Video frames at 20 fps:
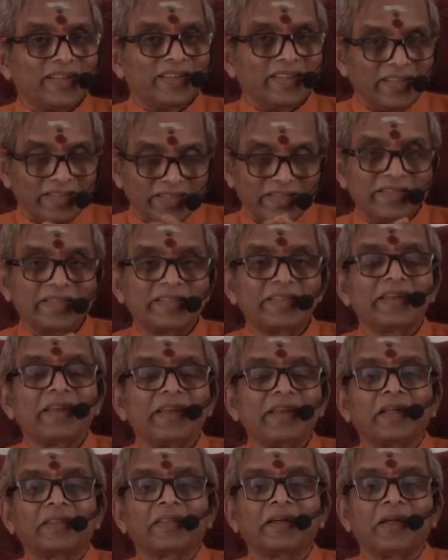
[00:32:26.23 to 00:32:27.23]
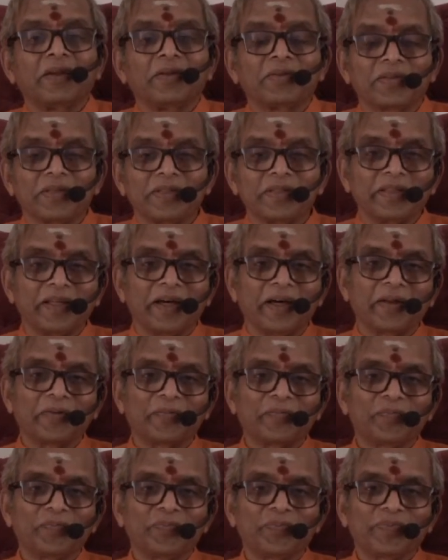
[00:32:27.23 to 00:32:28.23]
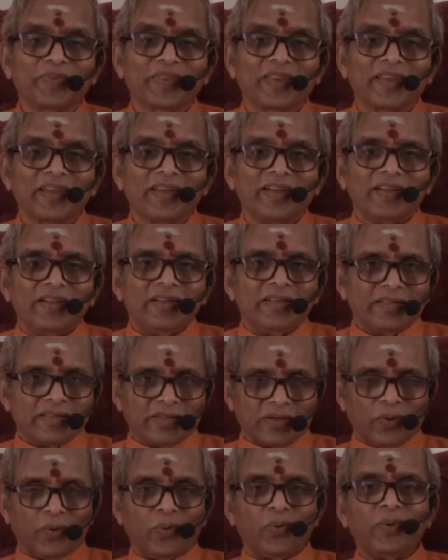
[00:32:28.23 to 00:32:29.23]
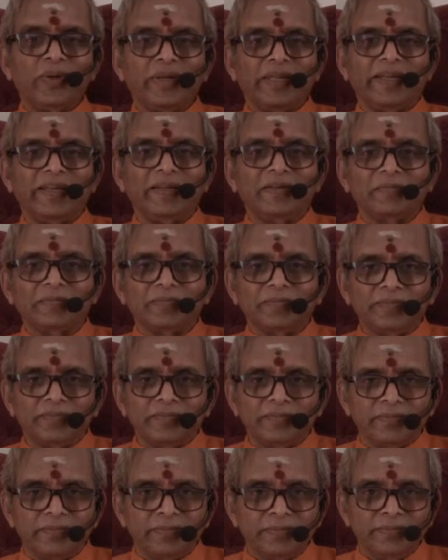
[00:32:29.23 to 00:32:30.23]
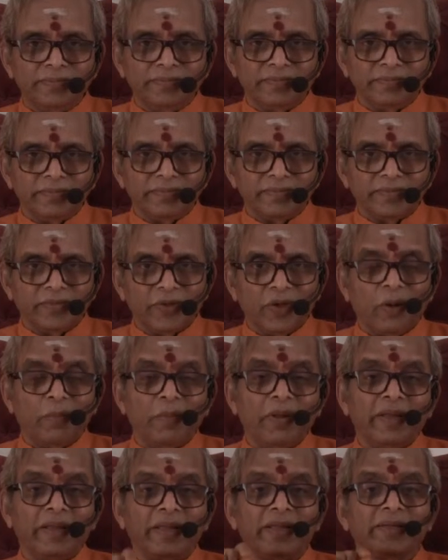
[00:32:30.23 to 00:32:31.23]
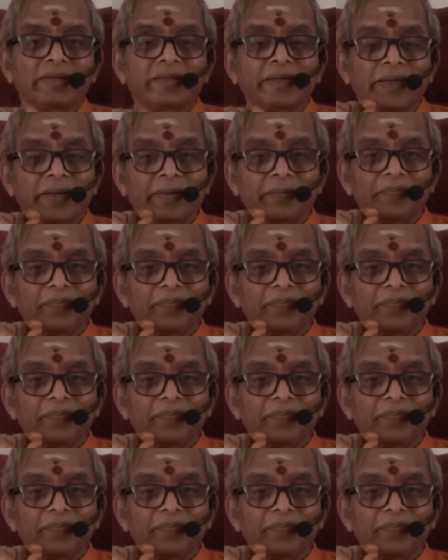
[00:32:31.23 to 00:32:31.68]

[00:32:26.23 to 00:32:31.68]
this is the Nada Anusandhanam. Slowly, you'll be hearing